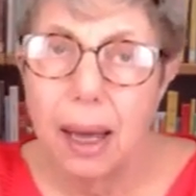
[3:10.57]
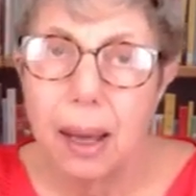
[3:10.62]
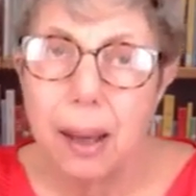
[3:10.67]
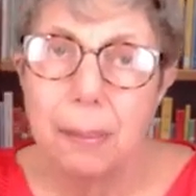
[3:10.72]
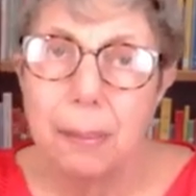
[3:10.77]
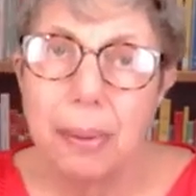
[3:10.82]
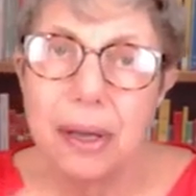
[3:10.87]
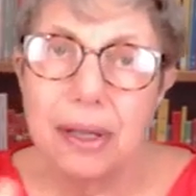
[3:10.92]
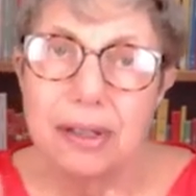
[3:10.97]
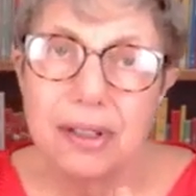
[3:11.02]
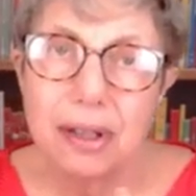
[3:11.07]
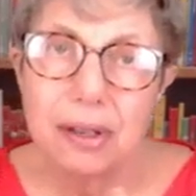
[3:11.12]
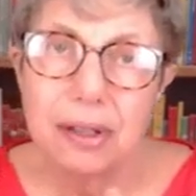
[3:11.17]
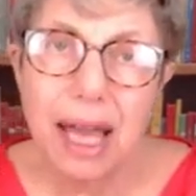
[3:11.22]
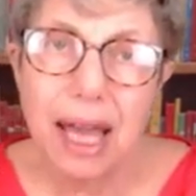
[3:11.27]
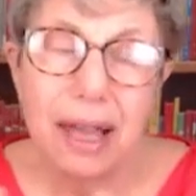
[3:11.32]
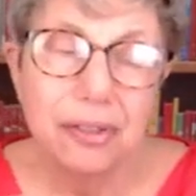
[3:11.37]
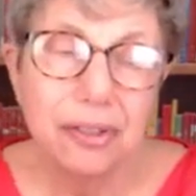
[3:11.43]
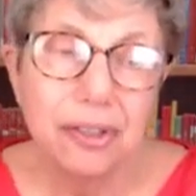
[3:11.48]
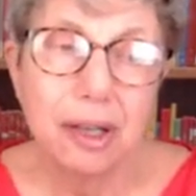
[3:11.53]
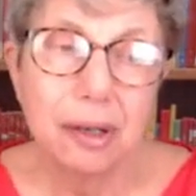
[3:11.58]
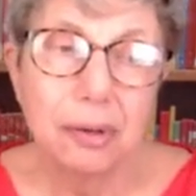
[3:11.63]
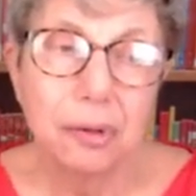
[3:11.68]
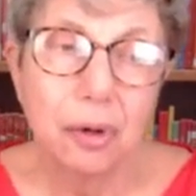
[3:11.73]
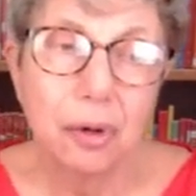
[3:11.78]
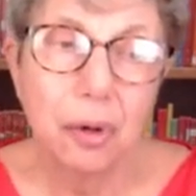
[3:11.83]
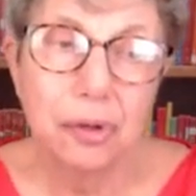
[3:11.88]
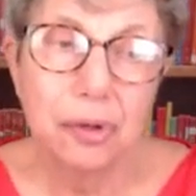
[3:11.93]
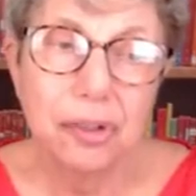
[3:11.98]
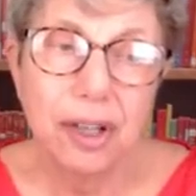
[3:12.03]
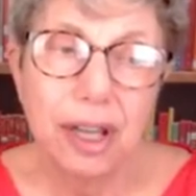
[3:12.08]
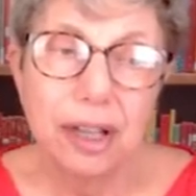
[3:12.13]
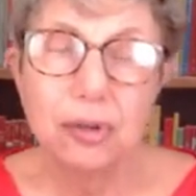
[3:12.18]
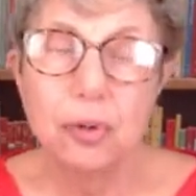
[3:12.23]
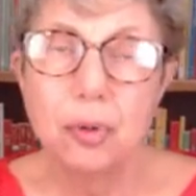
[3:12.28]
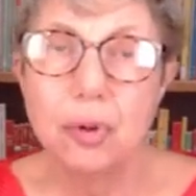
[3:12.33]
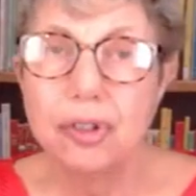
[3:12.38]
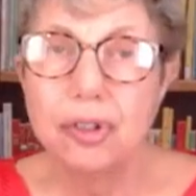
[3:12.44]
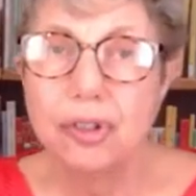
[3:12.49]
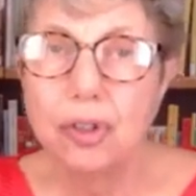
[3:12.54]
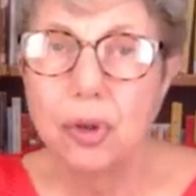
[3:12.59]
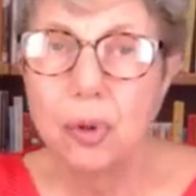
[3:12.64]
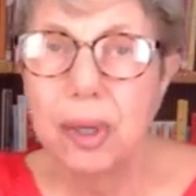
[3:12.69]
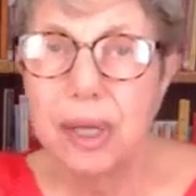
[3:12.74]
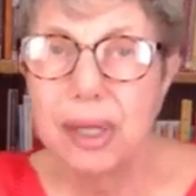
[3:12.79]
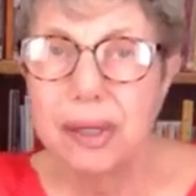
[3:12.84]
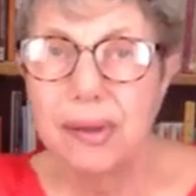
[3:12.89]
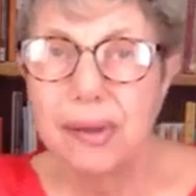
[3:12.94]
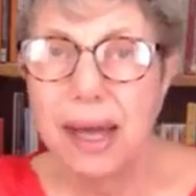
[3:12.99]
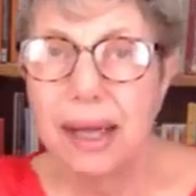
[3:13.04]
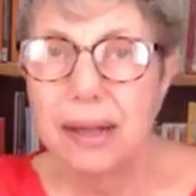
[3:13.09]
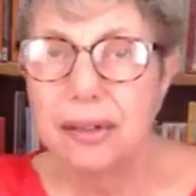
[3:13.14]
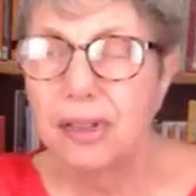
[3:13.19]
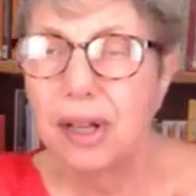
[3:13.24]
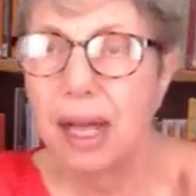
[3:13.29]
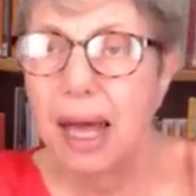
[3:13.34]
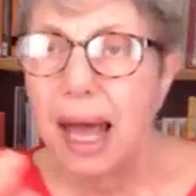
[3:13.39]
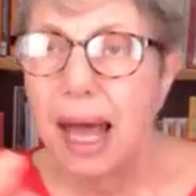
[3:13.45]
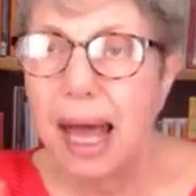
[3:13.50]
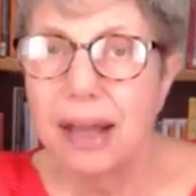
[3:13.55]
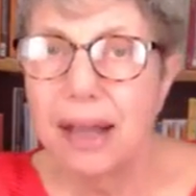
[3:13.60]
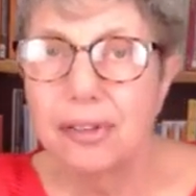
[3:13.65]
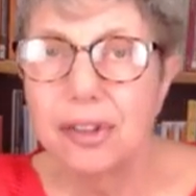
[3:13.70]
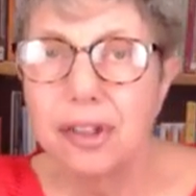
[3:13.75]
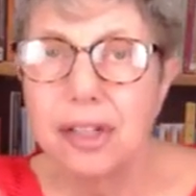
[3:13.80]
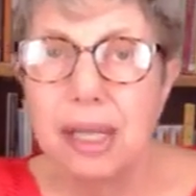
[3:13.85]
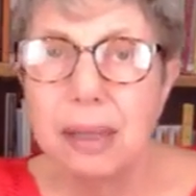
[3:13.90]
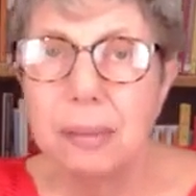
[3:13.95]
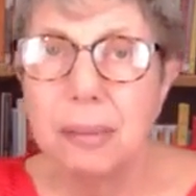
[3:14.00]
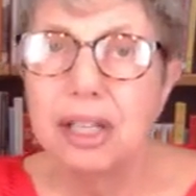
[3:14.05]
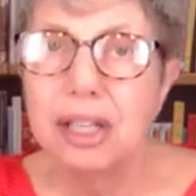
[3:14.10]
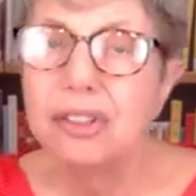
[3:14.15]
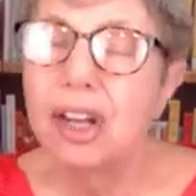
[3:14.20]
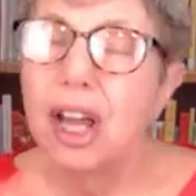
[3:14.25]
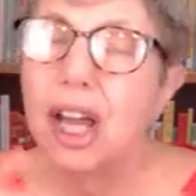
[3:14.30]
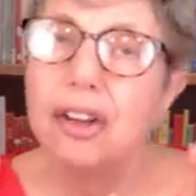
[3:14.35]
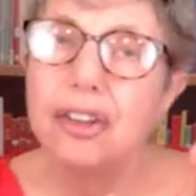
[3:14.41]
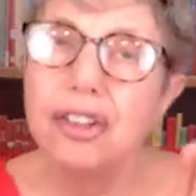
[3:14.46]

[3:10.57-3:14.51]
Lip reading: But Ocasio-Cortez was doing that as an image.